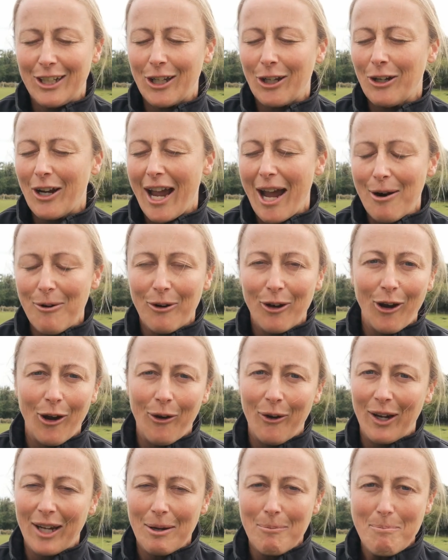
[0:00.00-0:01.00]
you know,
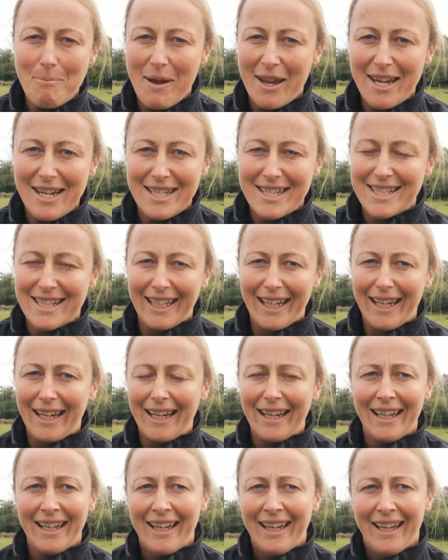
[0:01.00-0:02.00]
outgoing,
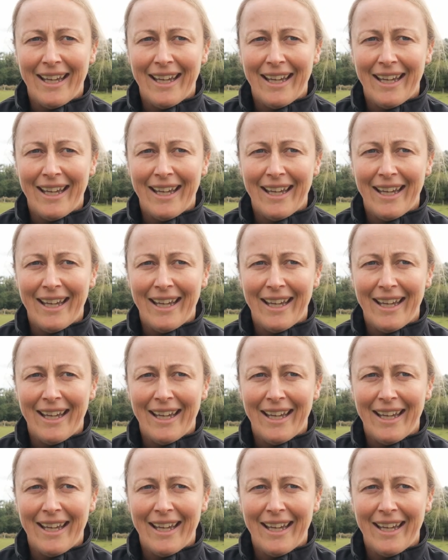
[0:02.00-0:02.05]
amazing,